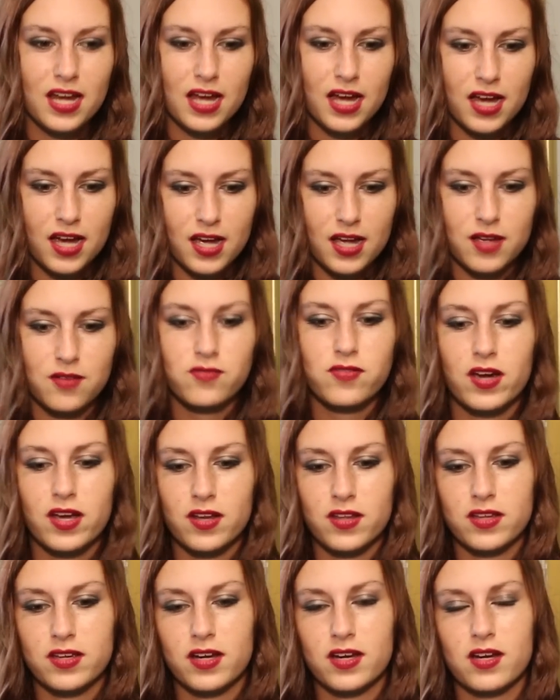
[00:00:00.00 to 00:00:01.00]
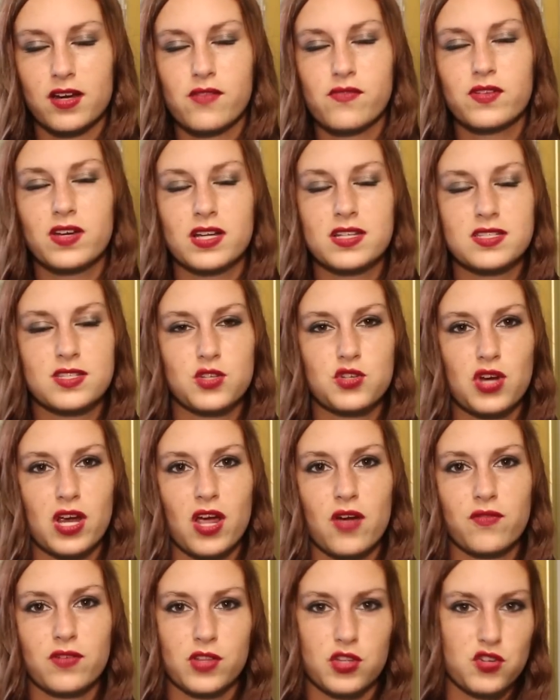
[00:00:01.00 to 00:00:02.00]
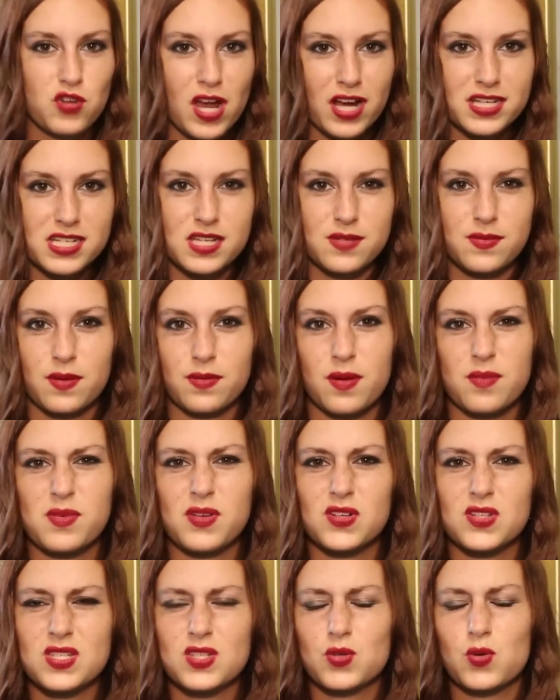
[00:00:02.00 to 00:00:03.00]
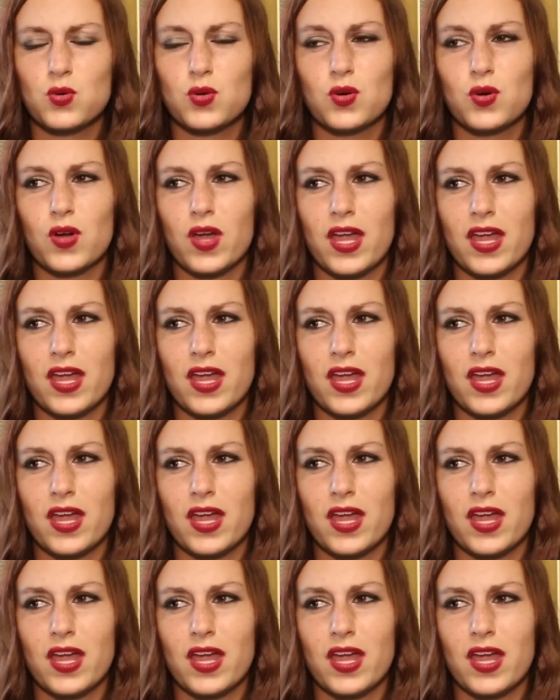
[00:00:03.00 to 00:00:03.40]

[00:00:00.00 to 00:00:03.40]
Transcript: I finally got enough guts to try out for the track team at my middle school,